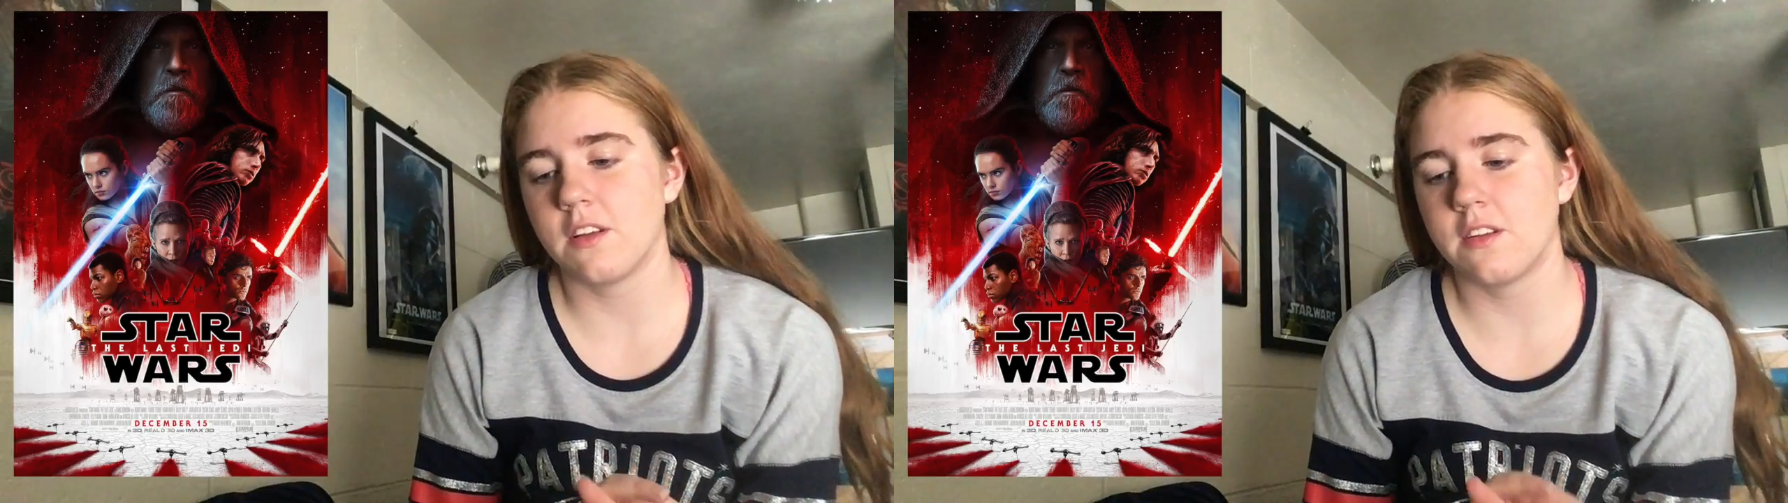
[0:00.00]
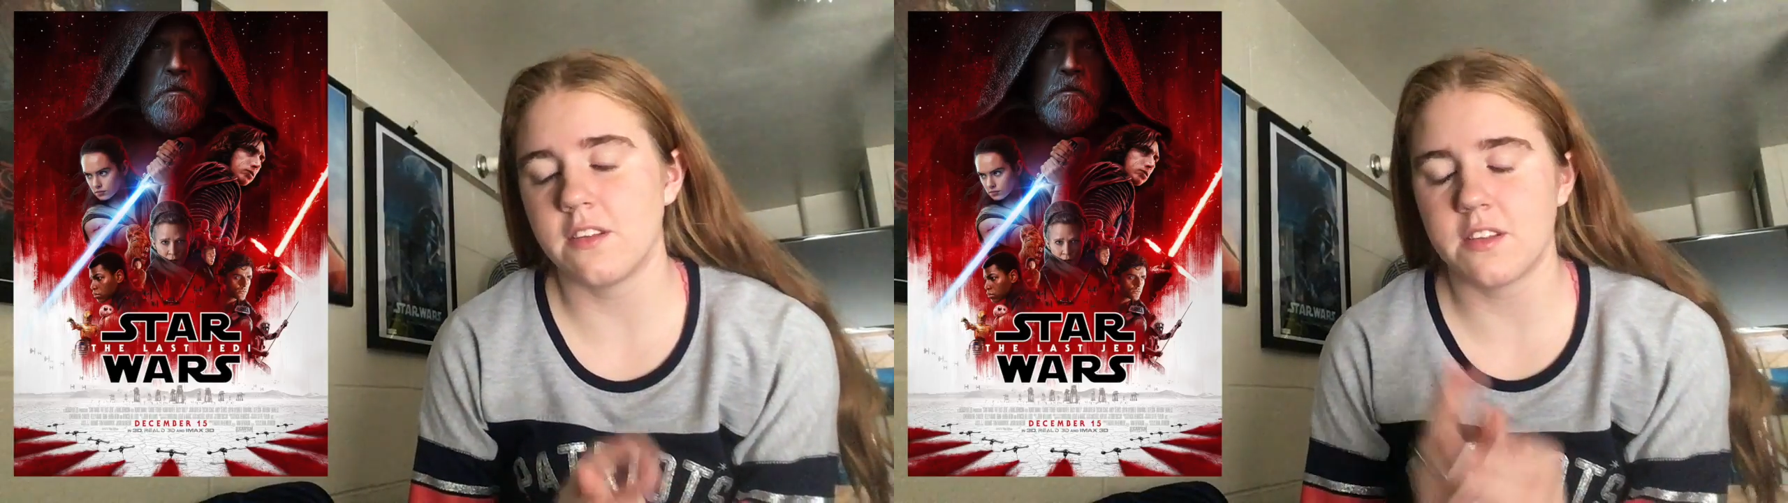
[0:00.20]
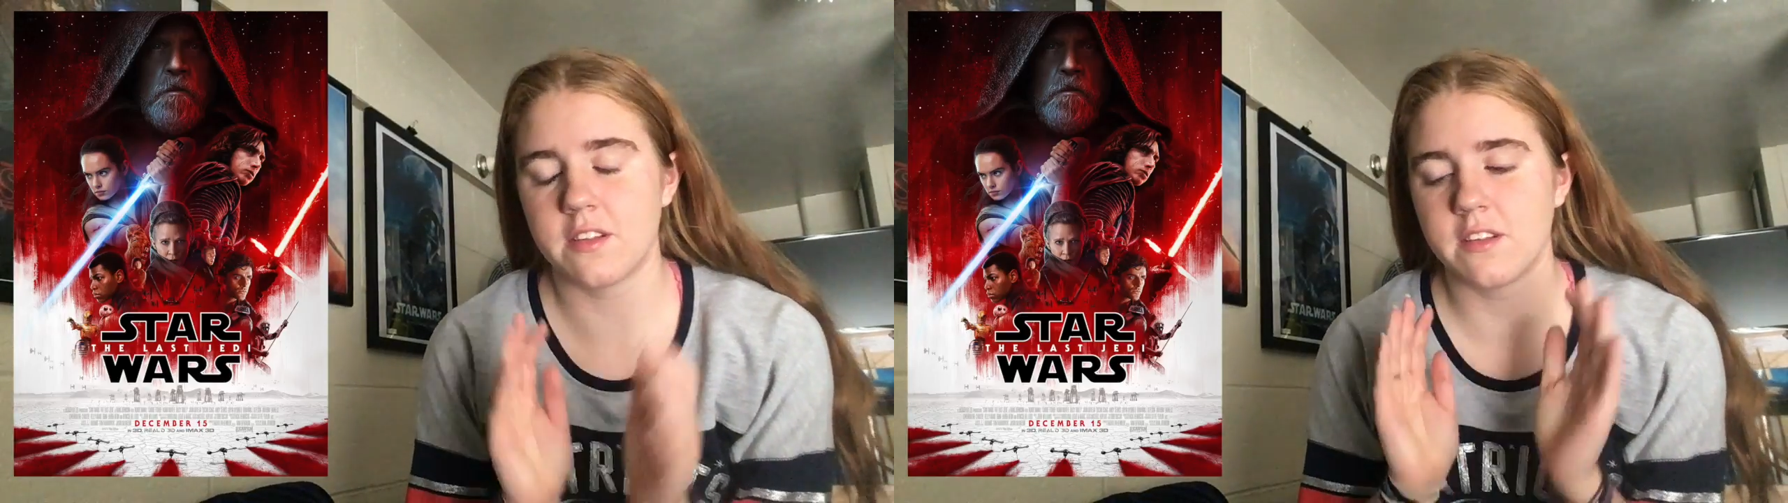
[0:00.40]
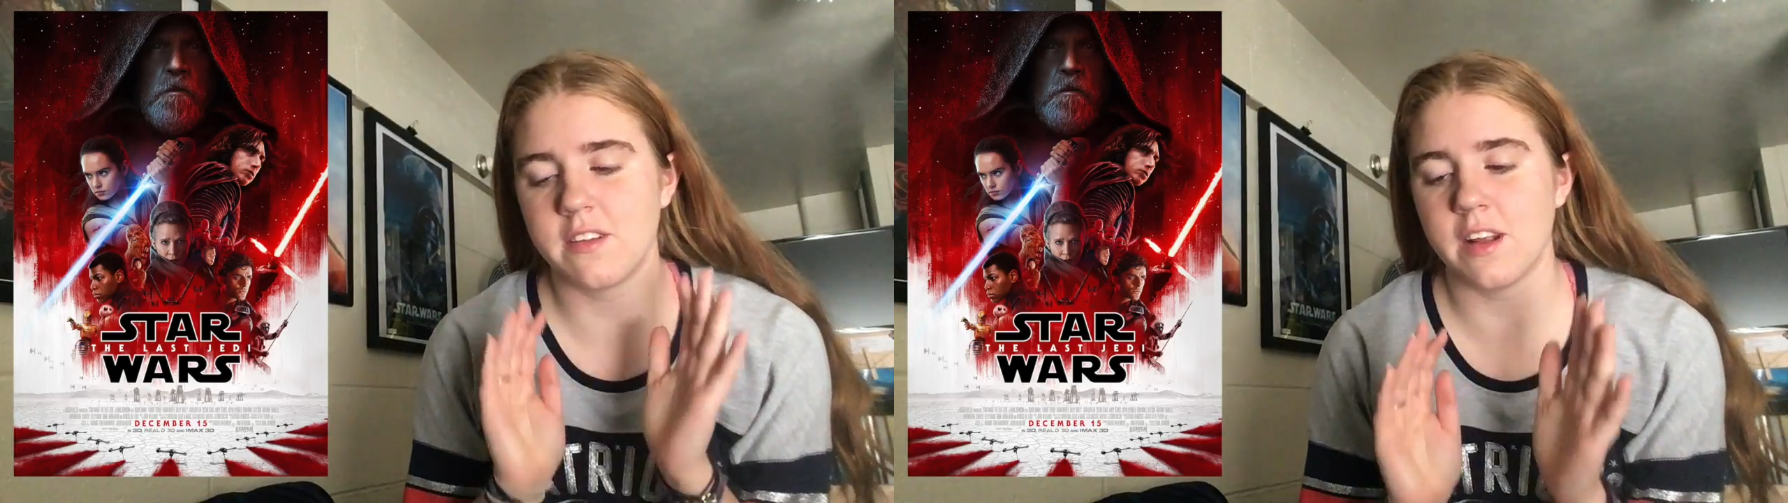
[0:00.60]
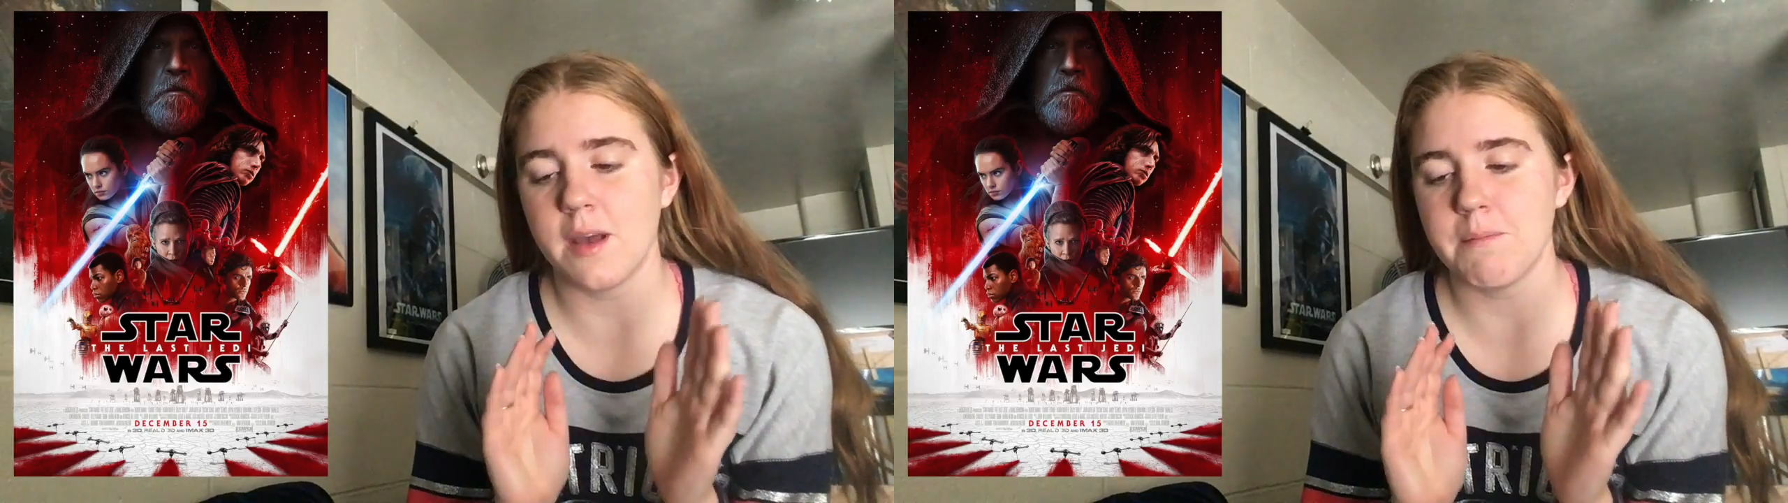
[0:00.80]
just
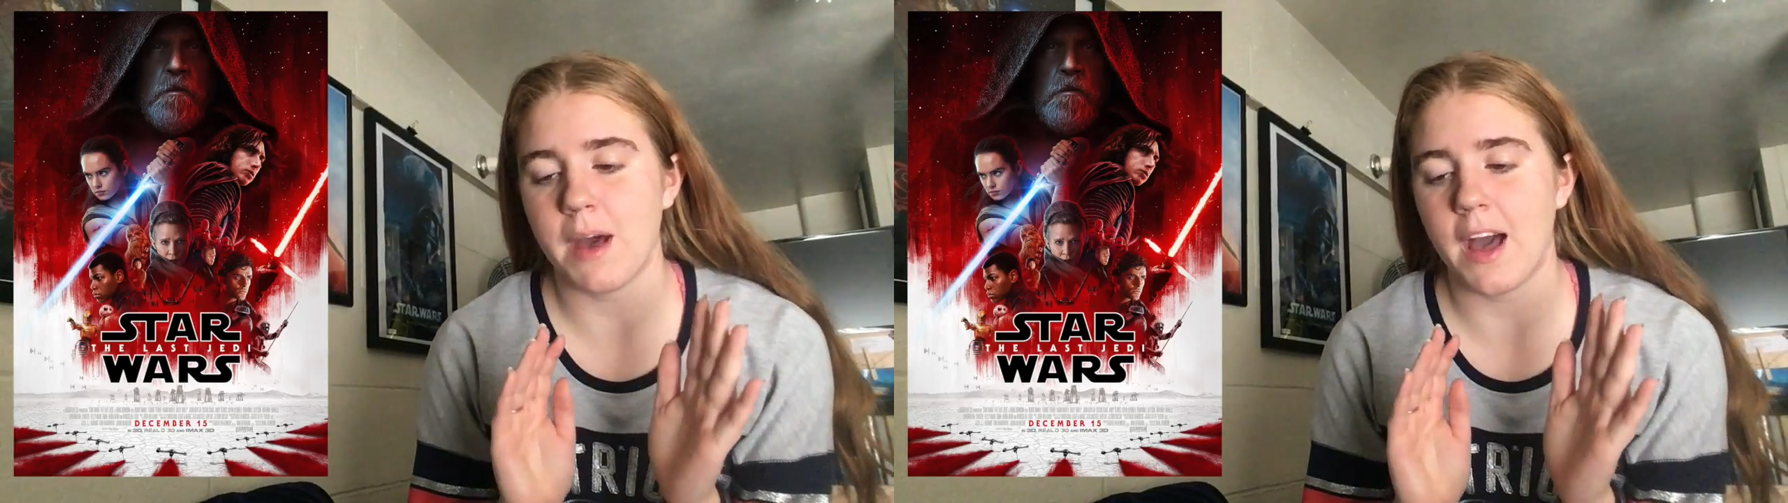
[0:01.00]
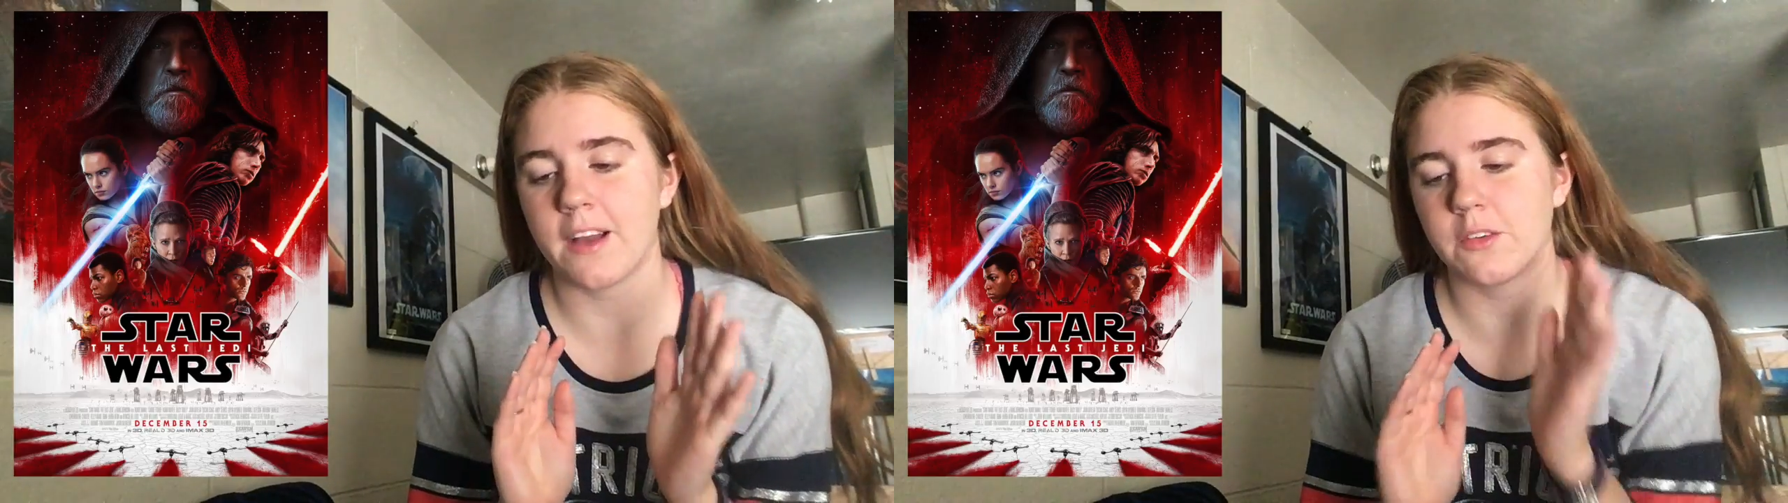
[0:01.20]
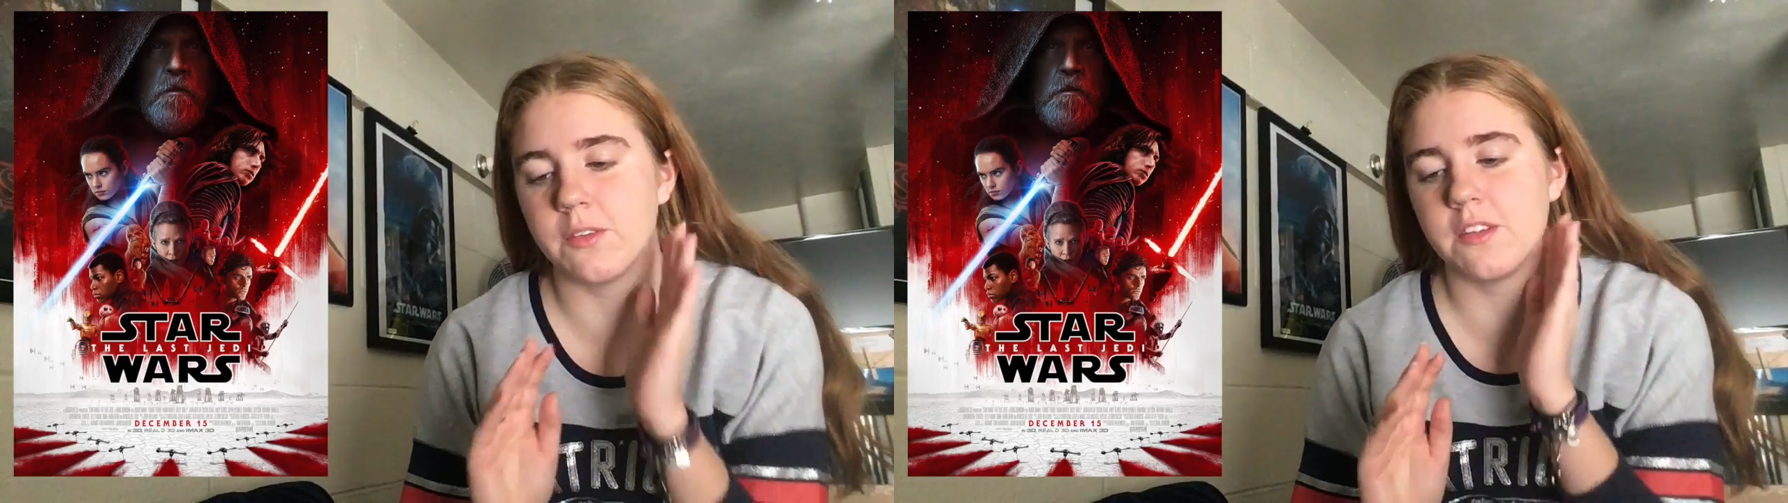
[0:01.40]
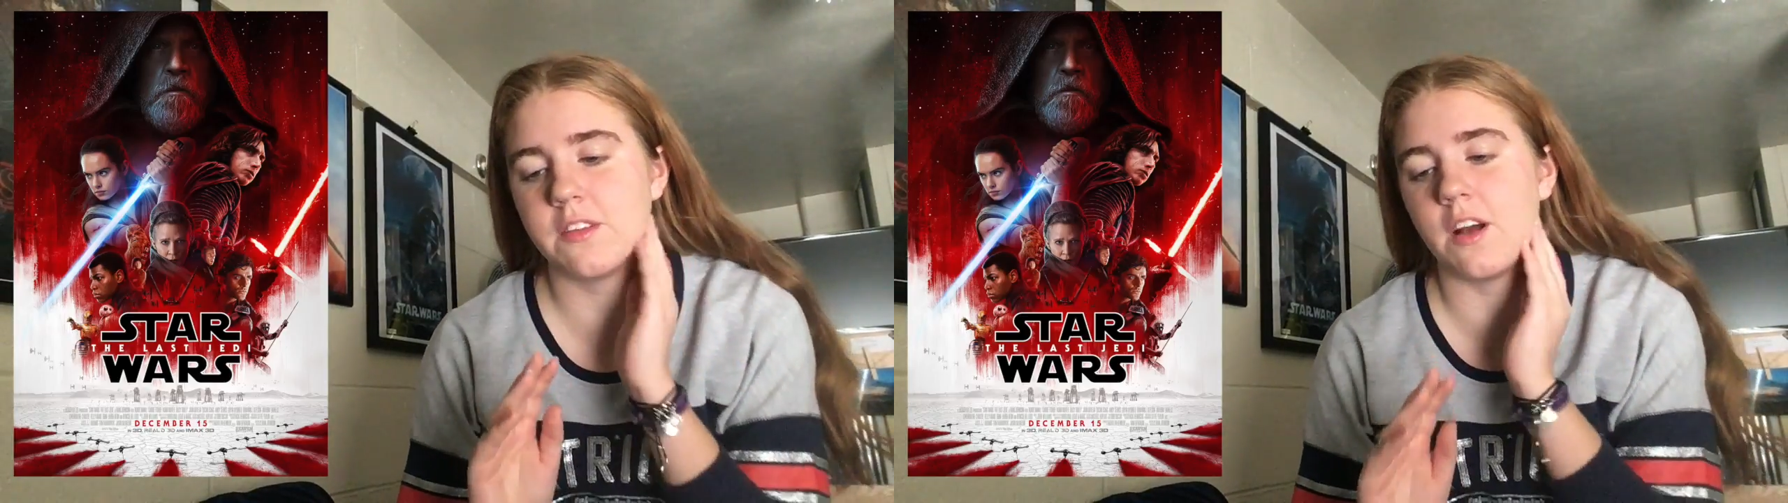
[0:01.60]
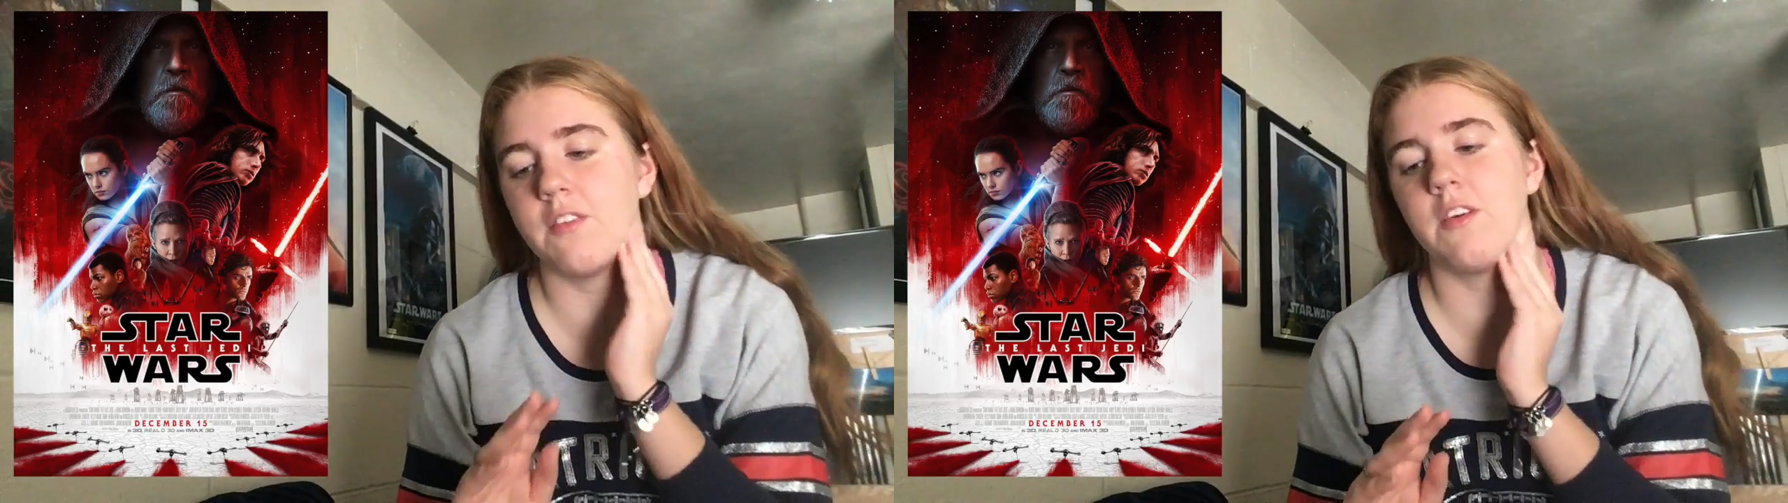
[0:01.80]
jam packed with
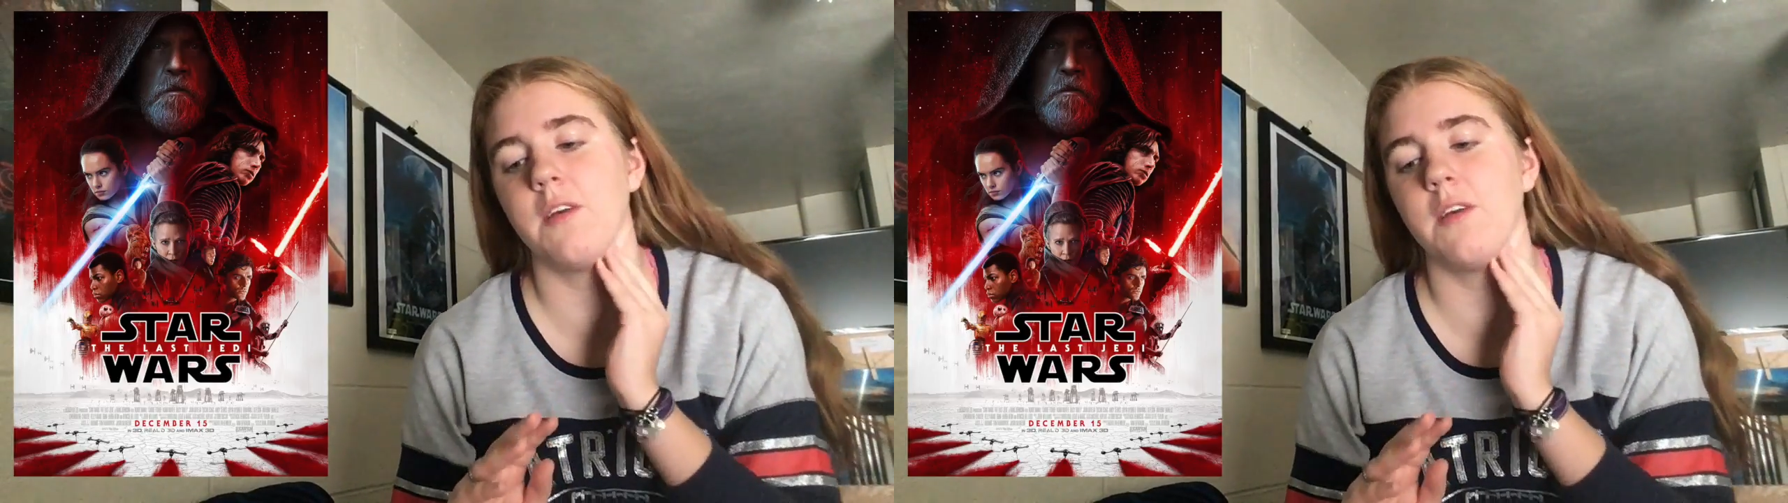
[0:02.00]
stuff.